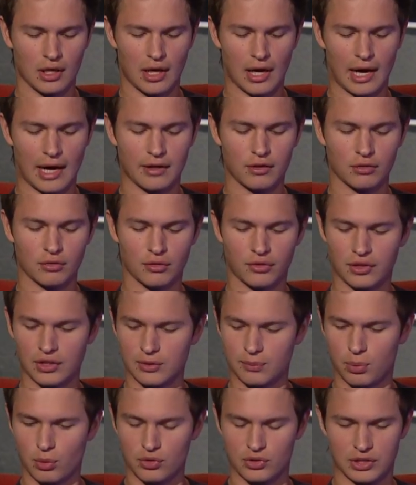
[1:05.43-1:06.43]
I don't
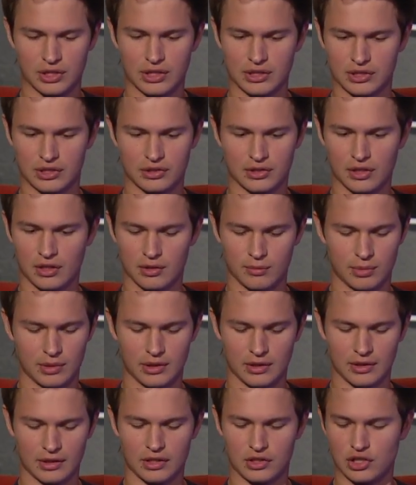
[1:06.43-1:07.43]
think Porzingis is going to
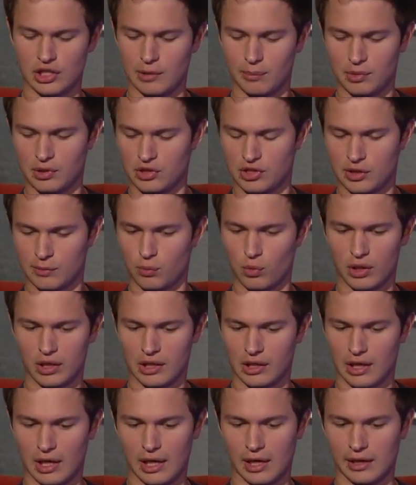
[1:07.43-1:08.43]
be like a championship winning
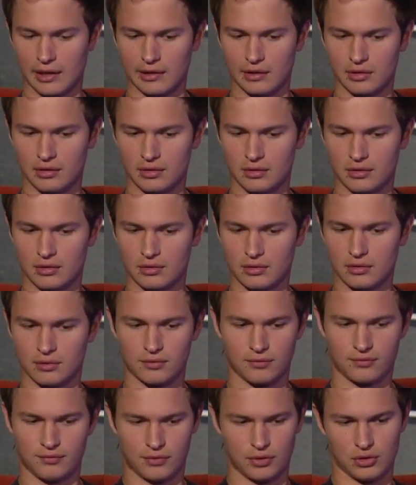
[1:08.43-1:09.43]
guy
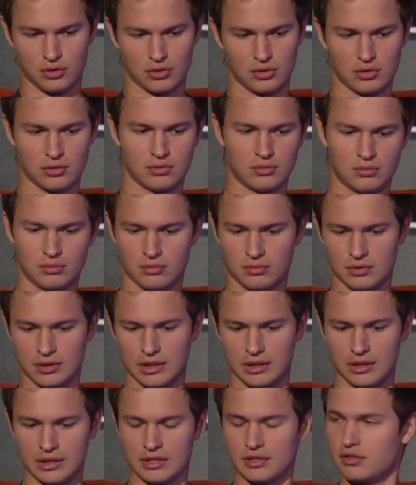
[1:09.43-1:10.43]
for
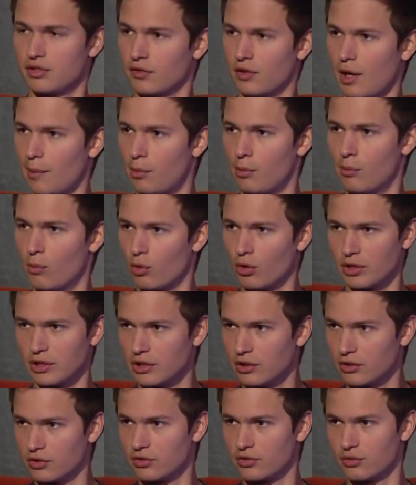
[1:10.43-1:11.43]
at least a couple more
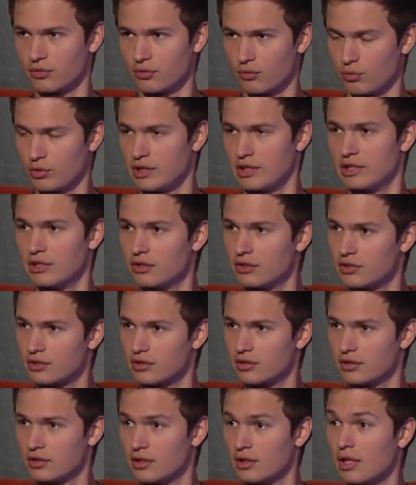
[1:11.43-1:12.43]
years or 3 years.
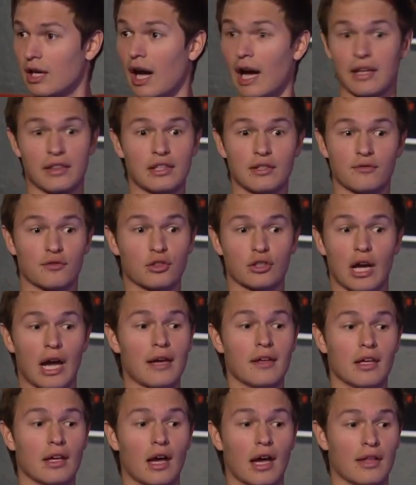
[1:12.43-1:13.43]
I think
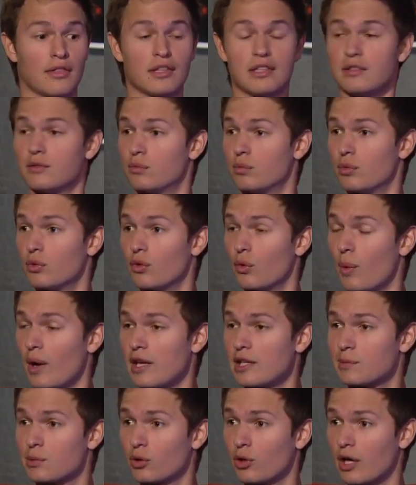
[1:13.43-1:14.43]
I think the way
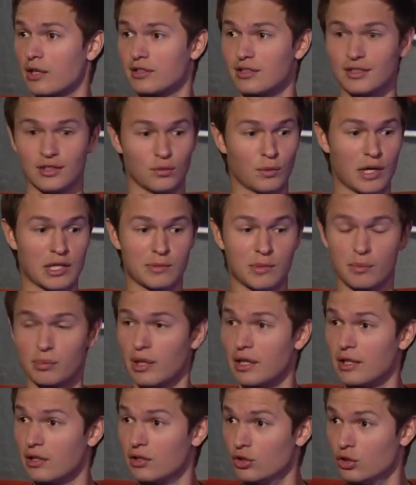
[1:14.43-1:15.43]
he's progressing and the way he's been
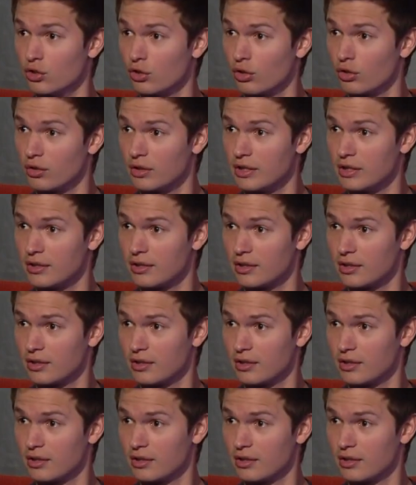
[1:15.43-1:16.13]
playing in EuroLeague.